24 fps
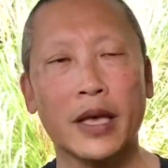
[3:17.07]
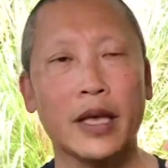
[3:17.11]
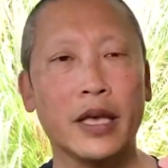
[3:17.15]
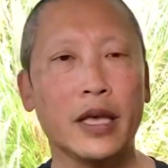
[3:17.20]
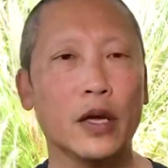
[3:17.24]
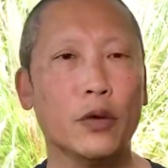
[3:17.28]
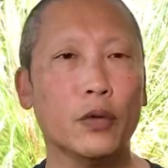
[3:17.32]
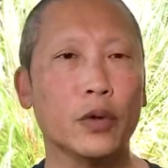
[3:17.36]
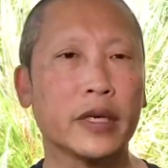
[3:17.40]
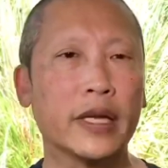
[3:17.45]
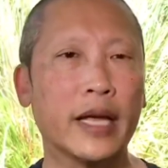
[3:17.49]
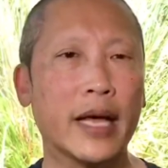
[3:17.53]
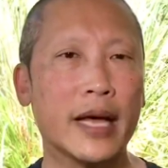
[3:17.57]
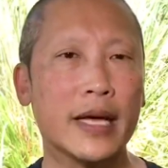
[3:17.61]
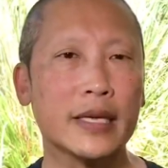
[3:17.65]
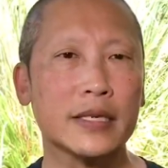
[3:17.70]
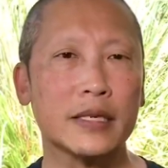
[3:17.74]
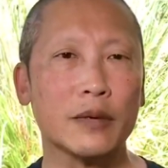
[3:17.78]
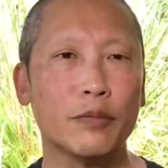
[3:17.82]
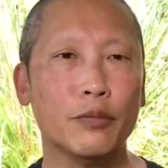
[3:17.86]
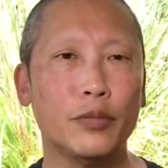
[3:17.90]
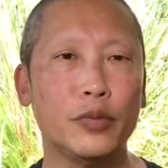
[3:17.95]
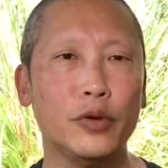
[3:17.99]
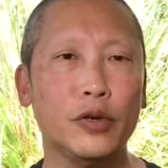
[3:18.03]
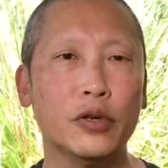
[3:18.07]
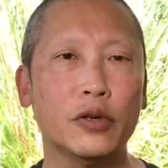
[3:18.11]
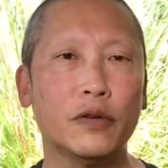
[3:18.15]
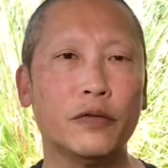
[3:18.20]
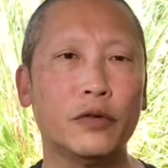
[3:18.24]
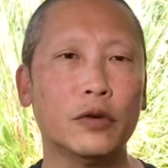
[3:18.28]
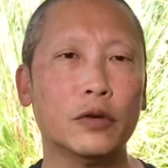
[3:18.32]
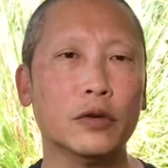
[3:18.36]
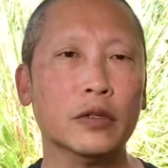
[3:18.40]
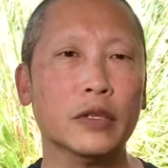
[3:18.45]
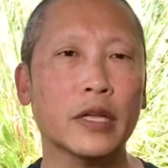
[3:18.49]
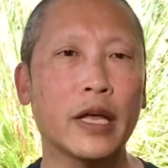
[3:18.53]
it would cast some
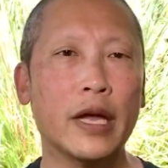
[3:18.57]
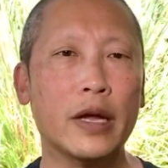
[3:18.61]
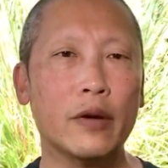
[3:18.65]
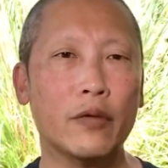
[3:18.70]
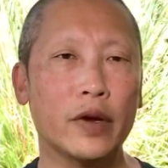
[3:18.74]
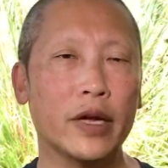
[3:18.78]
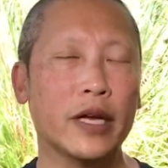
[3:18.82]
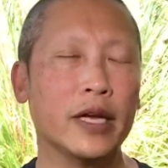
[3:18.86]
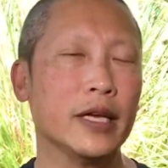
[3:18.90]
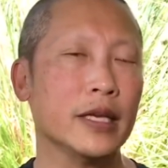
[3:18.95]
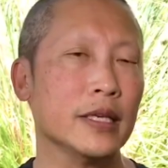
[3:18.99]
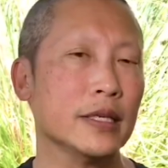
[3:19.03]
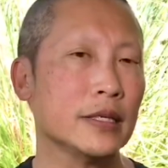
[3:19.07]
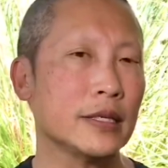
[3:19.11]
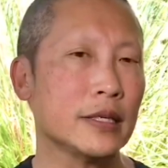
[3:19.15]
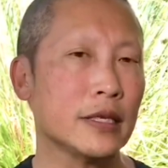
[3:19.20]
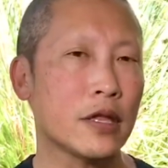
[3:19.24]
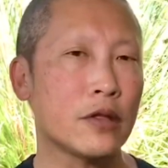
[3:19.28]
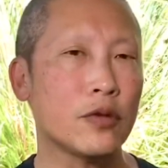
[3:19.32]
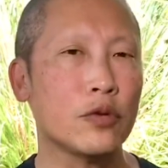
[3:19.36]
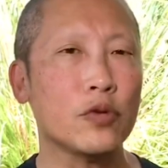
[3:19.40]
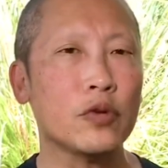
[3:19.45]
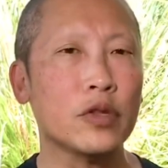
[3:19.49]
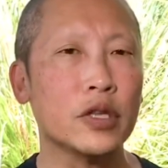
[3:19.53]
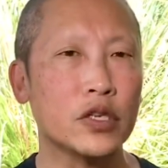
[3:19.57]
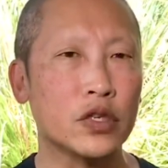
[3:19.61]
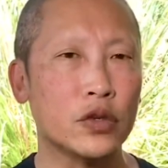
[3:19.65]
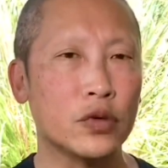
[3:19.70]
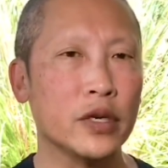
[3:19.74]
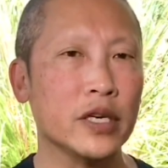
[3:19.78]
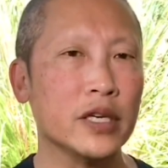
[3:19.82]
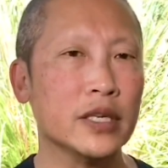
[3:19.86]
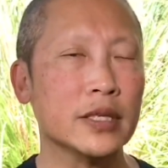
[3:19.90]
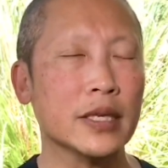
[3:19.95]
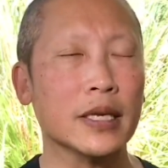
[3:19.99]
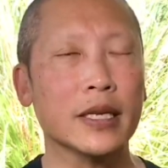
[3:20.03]
beautiful light rays through the
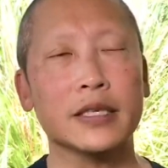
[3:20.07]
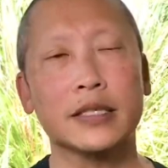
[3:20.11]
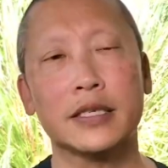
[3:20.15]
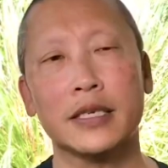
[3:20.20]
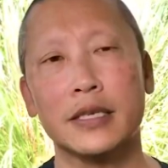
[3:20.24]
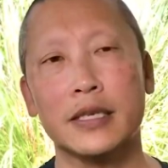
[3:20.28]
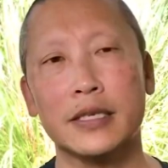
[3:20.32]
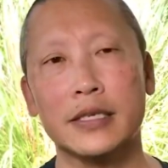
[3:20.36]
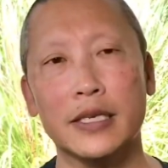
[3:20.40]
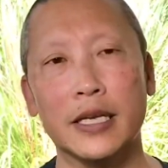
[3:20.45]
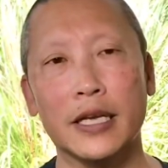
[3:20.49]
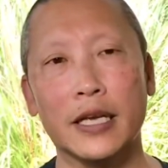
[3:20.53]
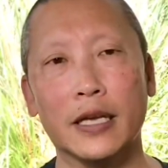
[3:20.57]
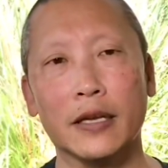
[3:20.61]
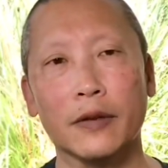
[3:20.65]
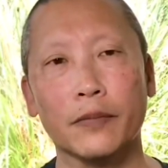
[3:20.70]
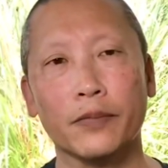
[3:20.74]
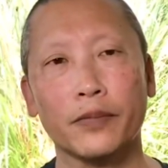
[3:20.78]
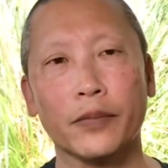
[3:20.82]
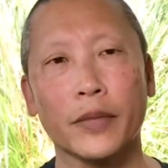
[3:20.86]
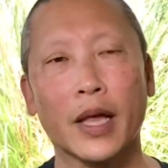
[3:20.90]
trees and into the scene.